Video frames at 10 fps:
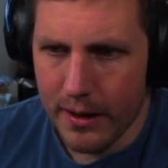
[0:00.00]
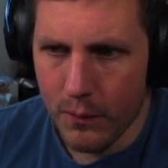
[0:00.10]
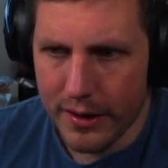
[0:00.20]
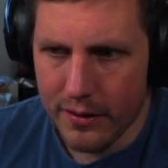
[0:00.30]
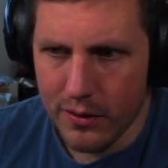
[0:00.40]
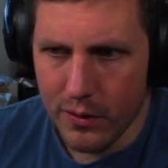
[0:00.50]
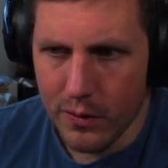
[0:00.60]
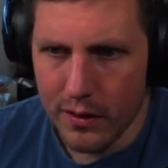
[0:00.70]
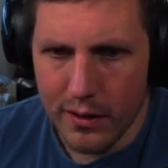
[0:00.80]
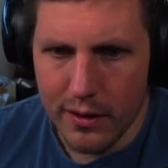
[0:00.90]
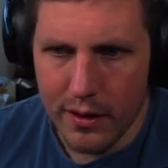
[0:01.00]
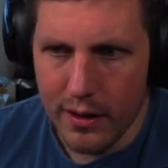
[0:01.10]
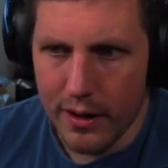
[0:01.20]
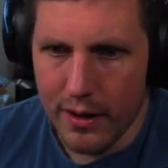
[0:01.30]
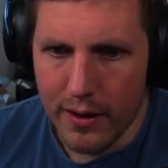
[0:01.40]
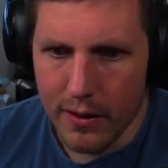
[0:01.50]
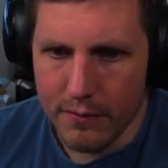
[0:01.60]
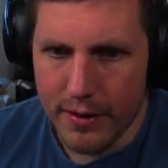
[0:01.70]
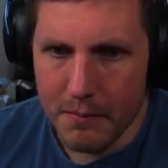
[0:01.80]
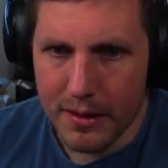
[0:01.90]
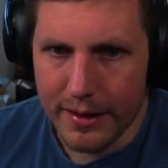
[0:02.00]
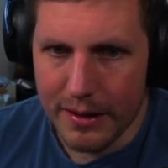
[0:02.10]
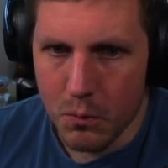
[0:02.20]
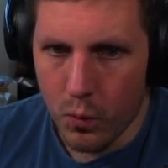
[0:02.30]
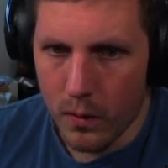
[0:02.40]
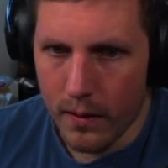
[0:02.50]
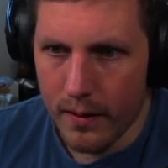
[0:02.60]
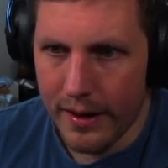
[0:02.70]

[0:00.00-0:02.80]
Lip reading: We can do Hall of Fame Claymore,